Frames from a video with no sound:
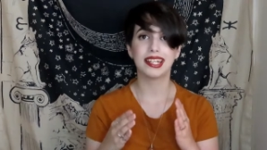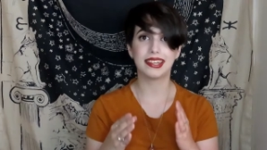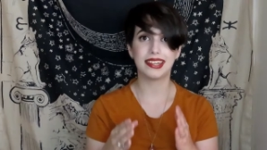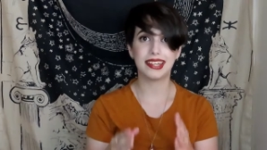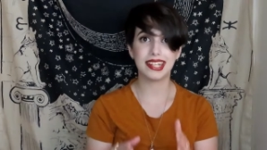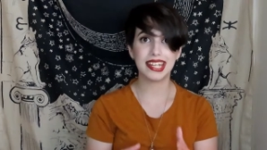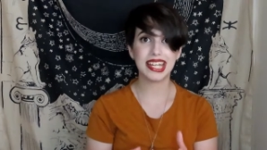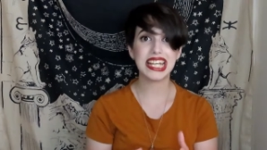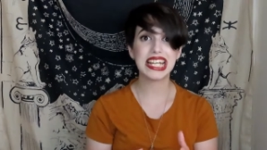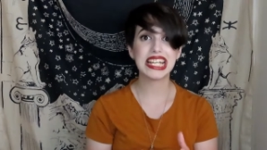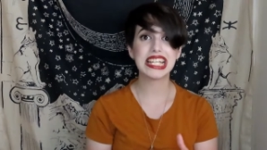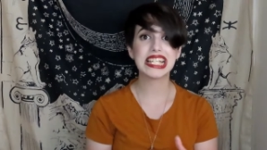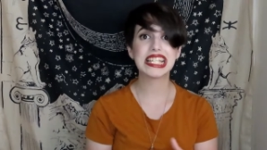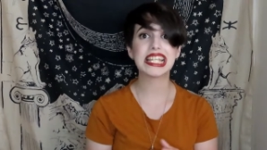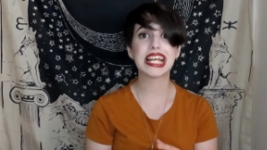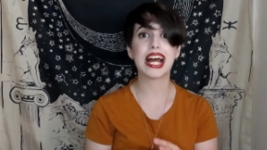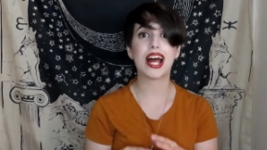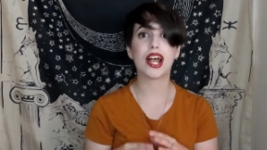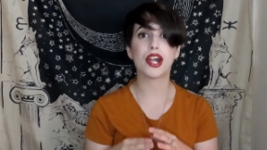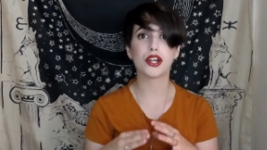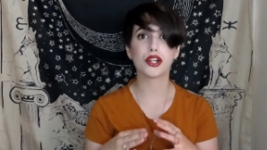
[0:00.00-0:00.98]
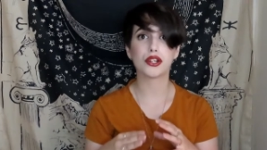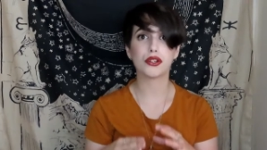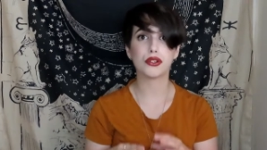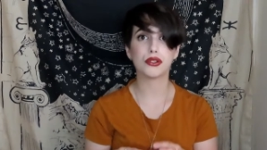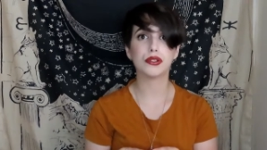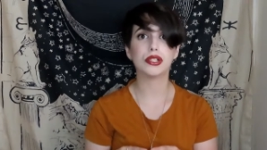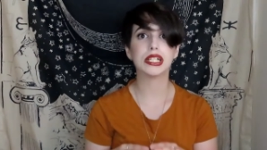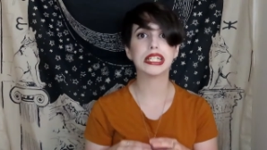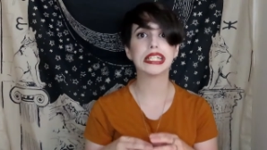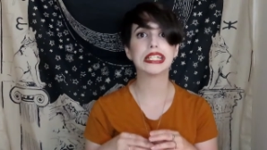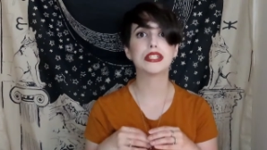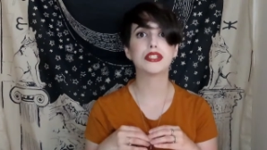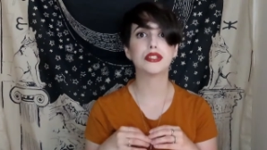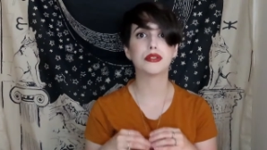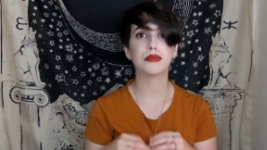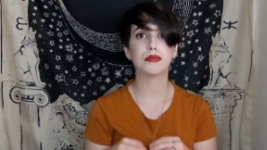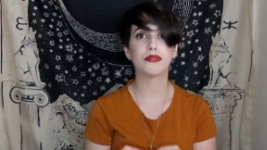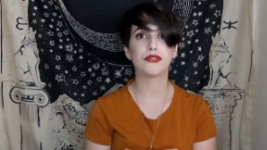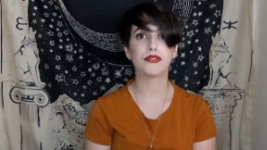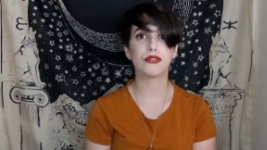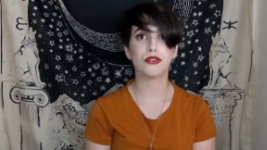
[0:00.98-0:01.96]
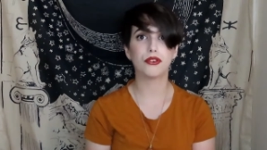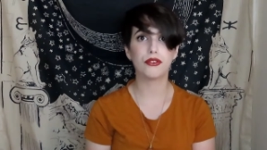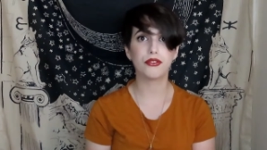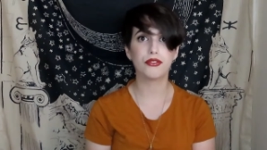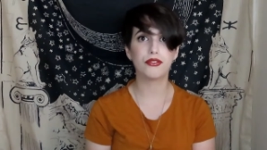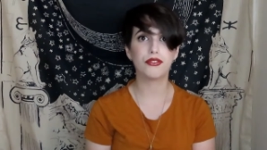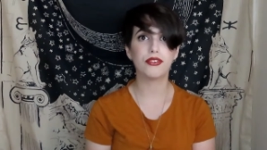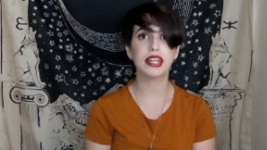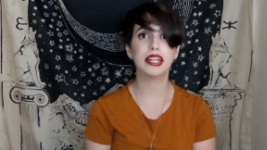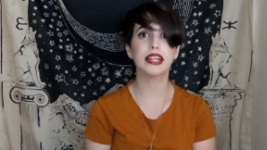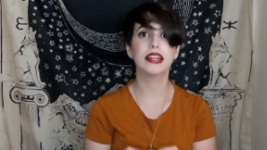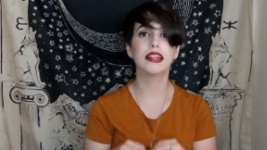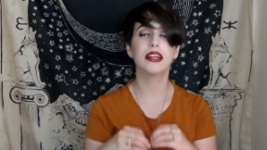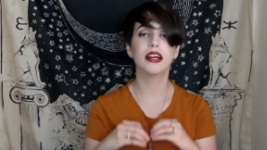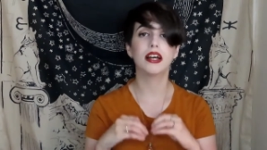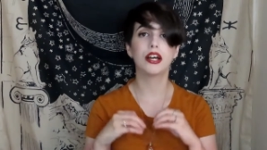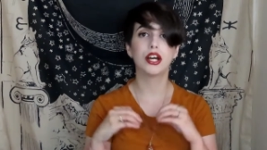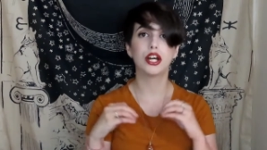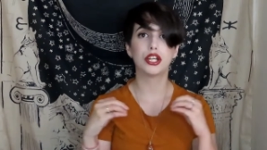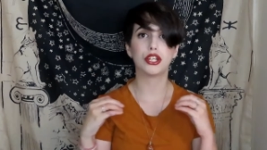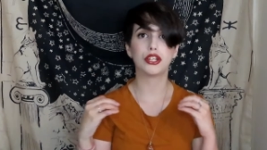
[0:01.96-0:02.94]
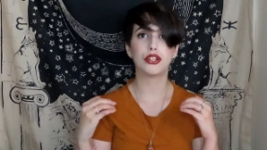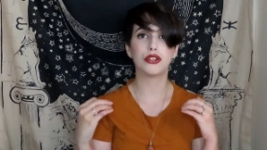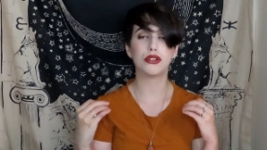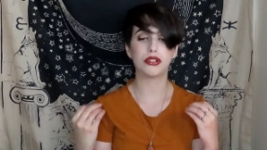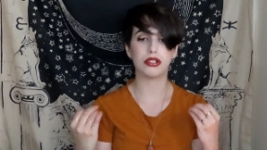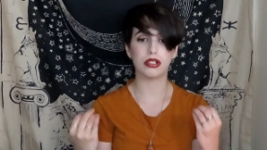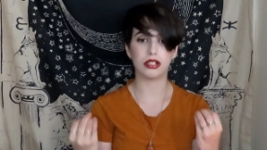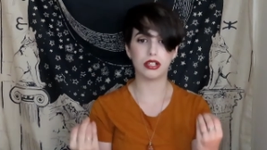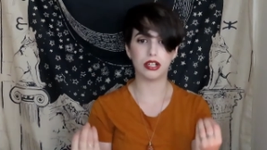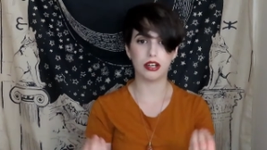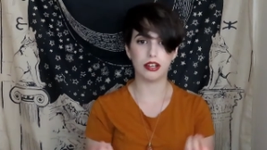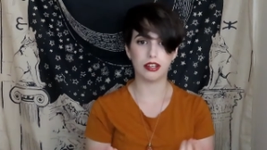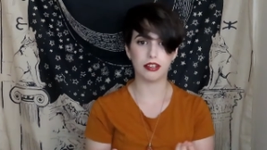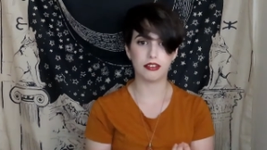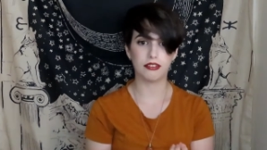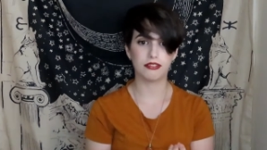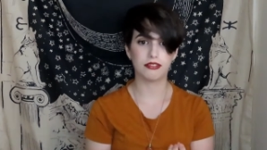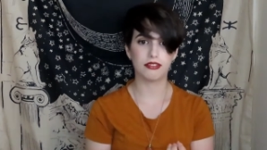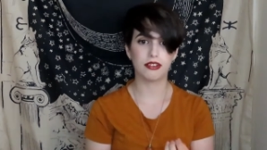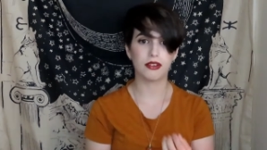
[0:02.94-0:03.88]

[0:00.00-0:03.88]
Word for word: These are going to fulfill your life.